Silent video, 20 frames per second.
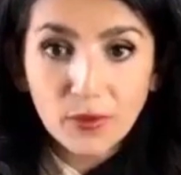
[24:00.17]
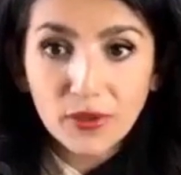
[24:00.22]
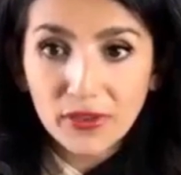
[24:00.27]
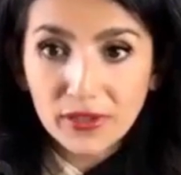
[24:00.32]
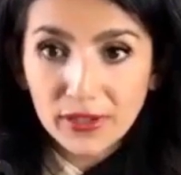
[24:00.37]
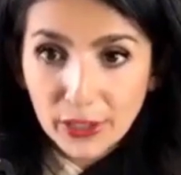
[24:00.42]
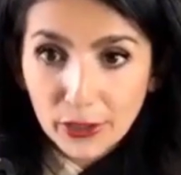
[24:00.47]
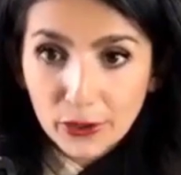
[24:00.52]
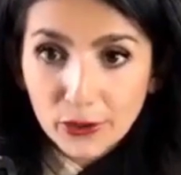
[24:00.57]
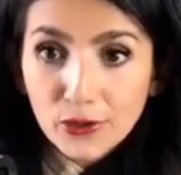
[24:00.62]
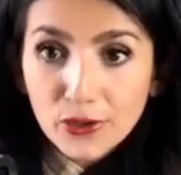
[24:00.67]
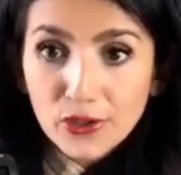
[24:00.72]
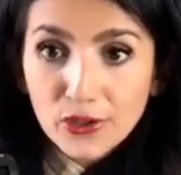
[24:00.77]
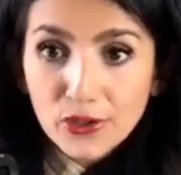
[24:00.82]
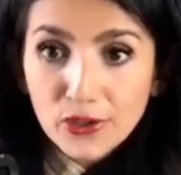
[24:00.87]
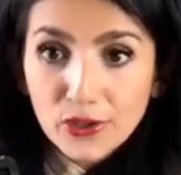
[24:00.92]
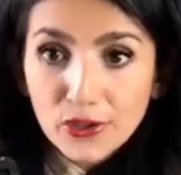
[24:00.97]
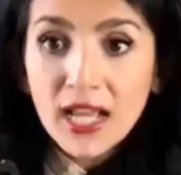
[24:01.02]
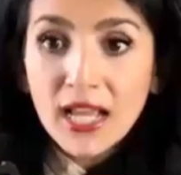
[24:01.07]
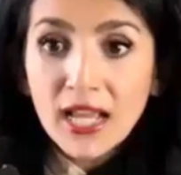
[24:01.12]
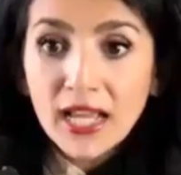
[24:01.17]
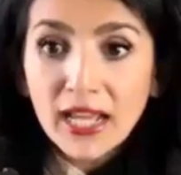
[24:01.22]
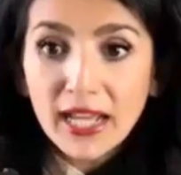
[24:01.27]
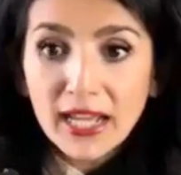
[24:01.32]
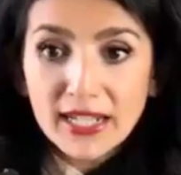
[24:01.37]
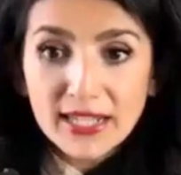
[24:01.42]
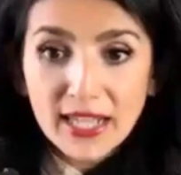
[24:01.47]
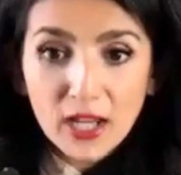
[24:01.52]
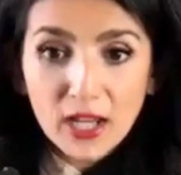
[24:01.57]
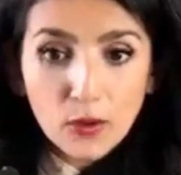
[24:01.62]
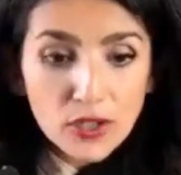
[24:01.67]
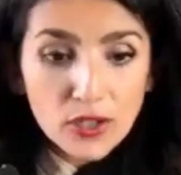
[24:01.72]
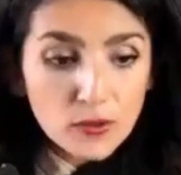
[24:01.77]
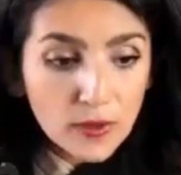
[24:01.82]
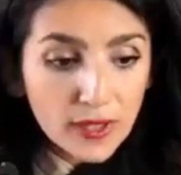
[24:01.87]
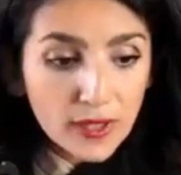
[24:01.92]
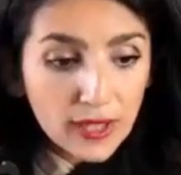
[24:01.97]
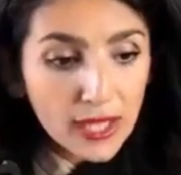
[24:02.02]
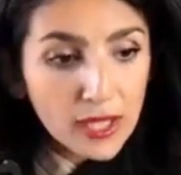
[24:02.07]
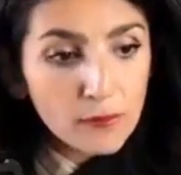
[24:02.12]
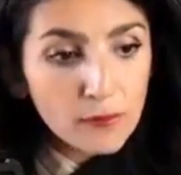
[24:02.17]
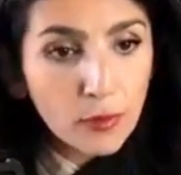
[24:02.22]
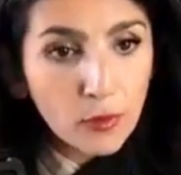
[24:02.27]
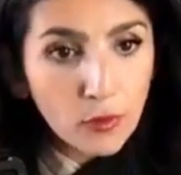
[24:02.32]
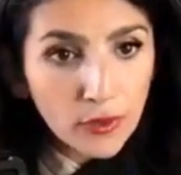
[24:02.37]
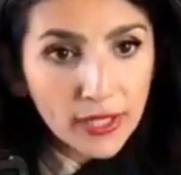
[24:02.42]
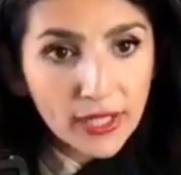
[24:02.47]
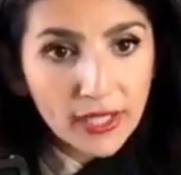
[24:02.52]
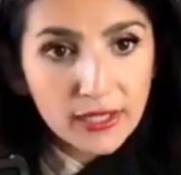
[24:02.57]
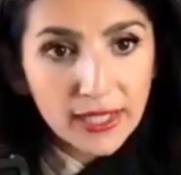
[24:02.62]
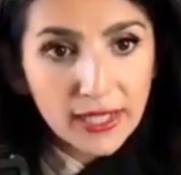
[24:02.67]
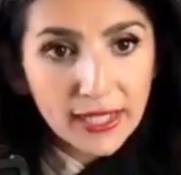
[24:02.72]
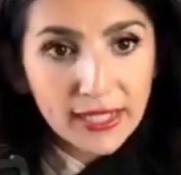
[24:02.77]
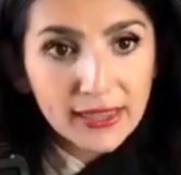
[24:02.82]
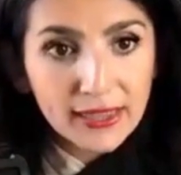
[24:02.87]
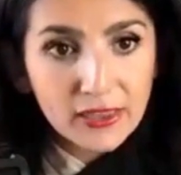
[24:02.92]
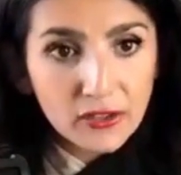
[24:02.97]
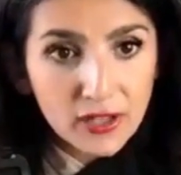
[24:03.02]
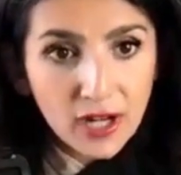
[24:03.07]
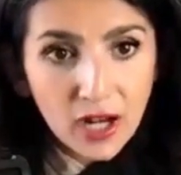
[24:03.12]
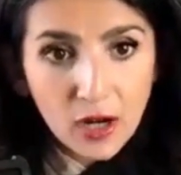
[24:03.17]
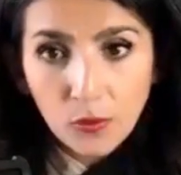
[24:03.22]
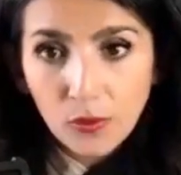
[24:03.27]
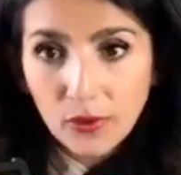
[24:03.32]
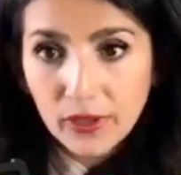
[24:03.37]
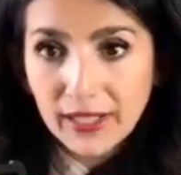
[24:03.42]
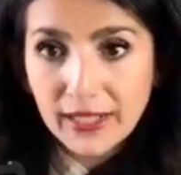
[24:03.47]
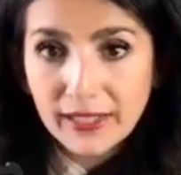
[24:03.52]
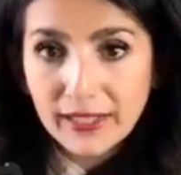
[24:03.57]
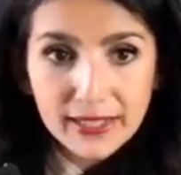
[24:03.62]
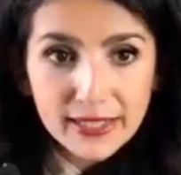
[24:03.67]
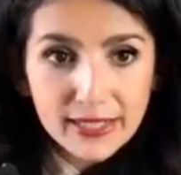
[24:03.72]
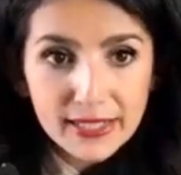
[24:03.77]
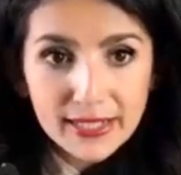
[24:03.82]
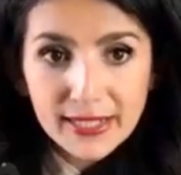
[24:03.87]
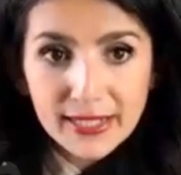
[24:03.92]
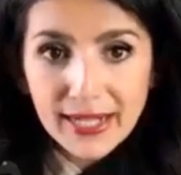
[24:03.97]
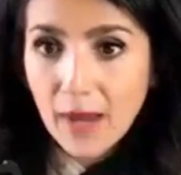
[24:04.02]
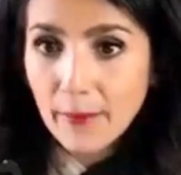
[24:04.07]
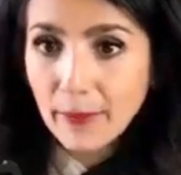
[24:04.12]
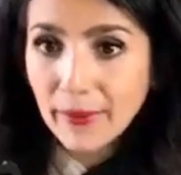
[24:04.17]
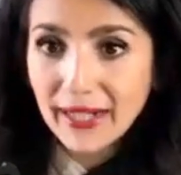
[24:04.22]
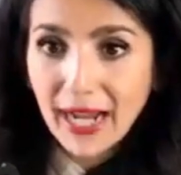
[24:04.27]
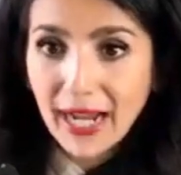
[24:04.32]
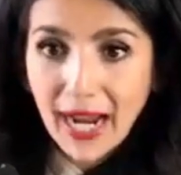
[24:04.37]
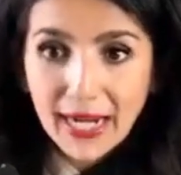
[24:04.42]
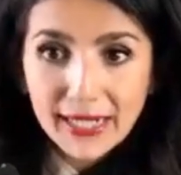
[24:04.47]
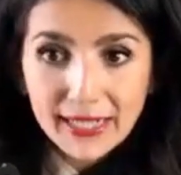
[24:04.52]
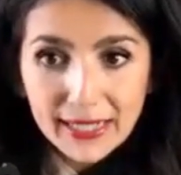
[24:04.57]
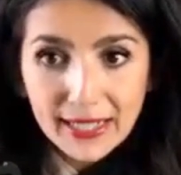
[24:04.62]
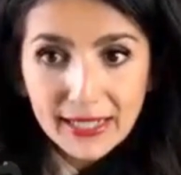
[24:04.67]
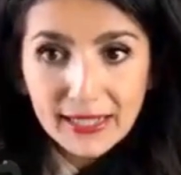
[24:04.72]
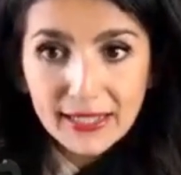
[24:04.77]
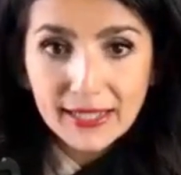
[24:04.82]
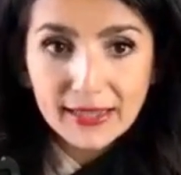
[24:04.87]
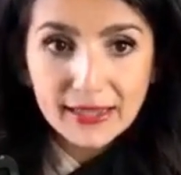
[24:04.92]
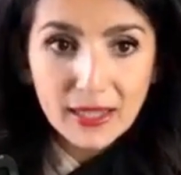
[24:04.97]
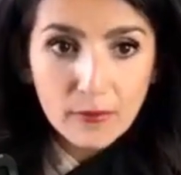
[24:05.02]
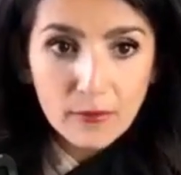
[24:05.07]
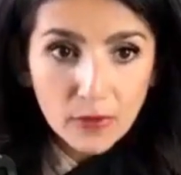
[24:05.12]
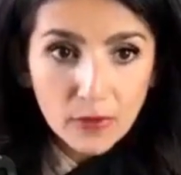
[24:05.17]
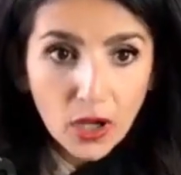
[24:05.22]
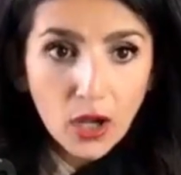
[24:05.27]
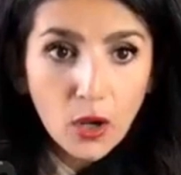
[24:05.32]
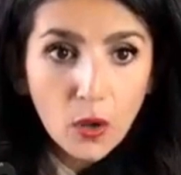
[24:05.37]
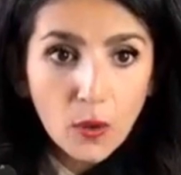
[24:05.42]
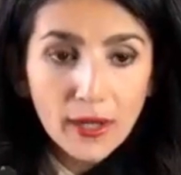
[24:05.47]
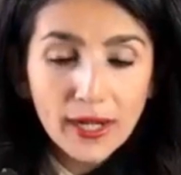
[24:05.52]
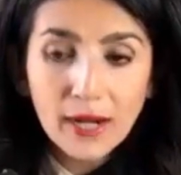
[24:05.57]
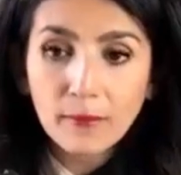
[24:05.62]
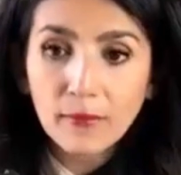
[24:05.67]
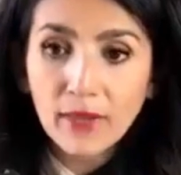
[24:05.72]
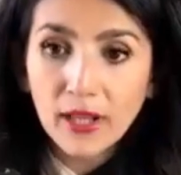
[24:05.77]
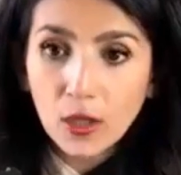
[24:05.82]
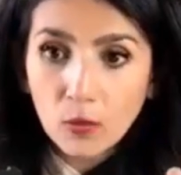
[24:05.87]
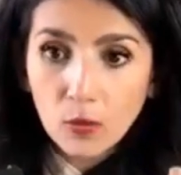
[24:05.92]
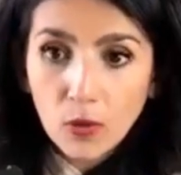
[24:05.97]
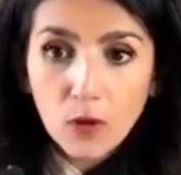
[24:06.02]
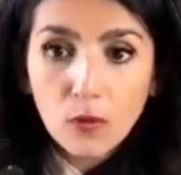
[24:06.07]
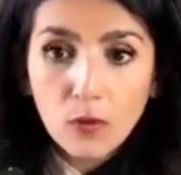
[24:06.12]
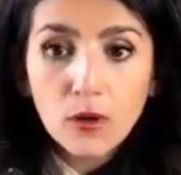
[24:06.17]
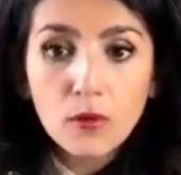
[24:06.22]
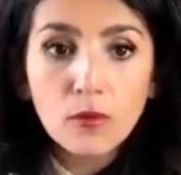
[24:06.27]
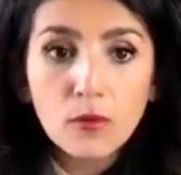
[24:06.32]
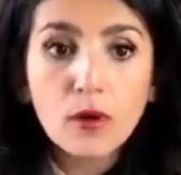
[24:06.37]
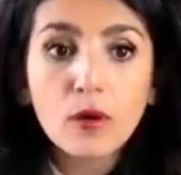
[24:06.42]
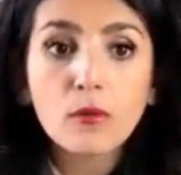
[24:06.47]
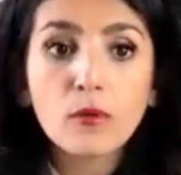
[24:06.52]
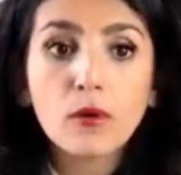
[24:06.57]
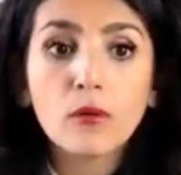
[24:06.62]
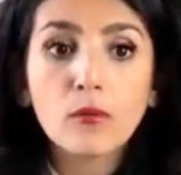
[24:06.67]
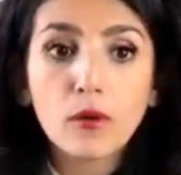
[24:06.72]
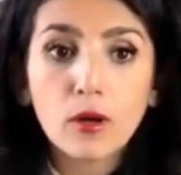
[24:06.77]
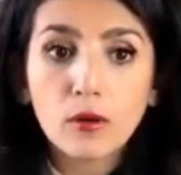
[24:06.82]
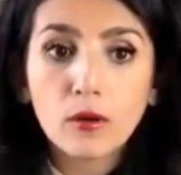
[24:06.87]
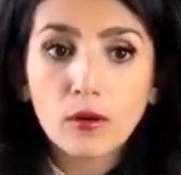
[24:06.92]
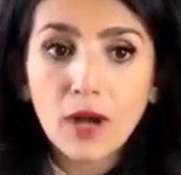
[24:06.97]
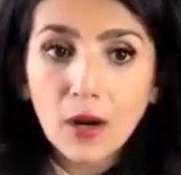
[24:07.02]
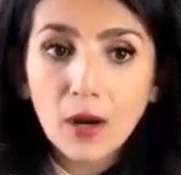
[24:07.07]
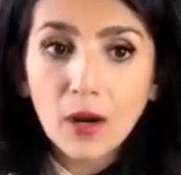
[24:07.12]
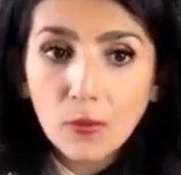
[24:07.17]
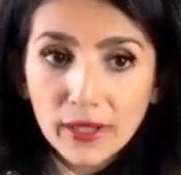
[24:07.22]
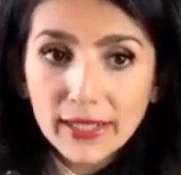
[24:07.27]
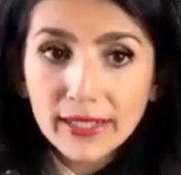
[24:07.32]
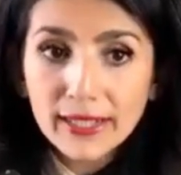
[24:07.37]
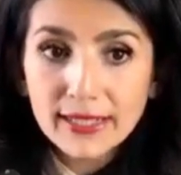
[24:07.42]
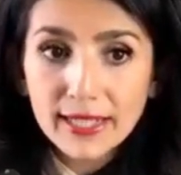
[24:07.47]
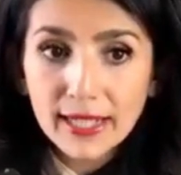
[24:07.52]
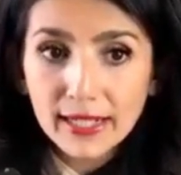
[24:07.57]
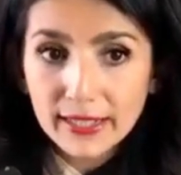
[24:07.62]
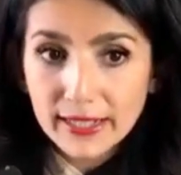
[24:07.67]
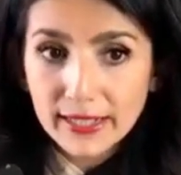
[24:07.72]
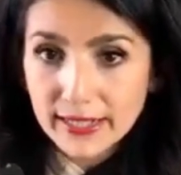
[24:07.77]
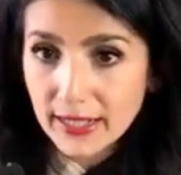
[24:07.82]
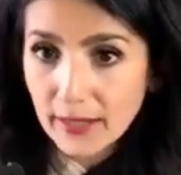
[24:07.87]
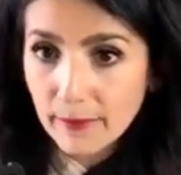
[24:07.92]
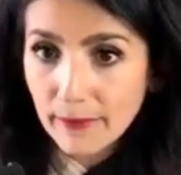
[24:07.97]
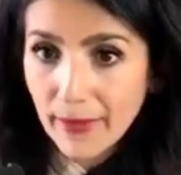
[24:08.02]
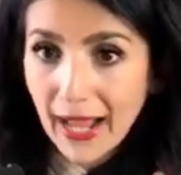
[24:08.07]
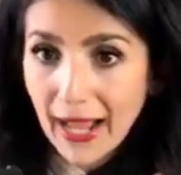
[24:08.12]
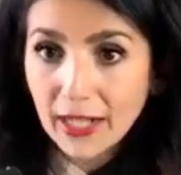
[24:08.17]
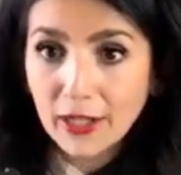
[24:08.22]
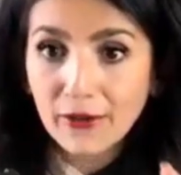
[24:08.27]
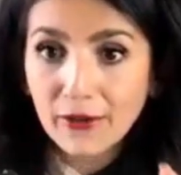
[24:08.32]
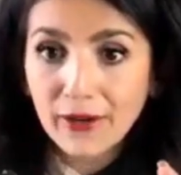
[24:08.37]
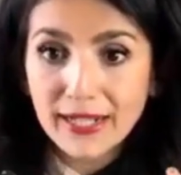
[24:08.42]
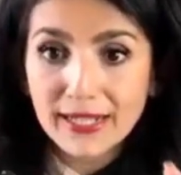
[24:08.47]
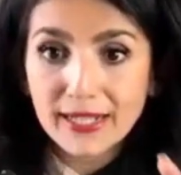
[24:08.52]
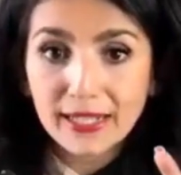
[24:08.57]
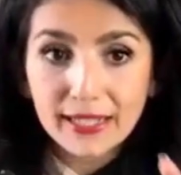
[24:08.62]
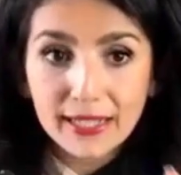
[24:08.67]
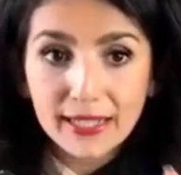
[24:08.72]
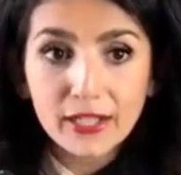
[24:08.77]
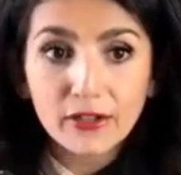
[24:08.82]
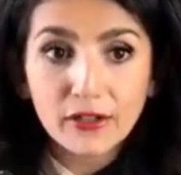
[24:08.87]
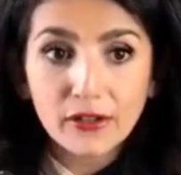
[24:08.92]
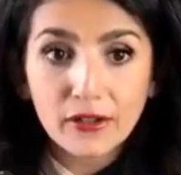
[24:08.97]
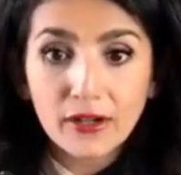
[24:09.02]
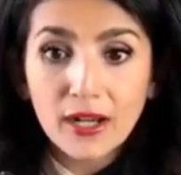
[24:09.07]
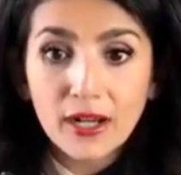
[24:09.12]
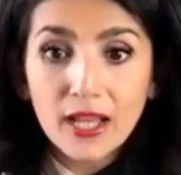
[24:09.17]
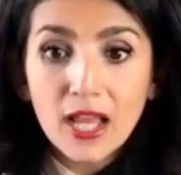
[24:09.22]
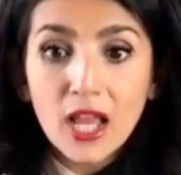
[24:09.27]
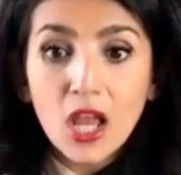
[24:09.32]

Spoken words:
with leaders is they always want to point, like they're not working. This isn't happening. I need to let them go. And I'm like, whoa, whoa, whoa, whoa, whoa. I want you to take a step back here as a leader.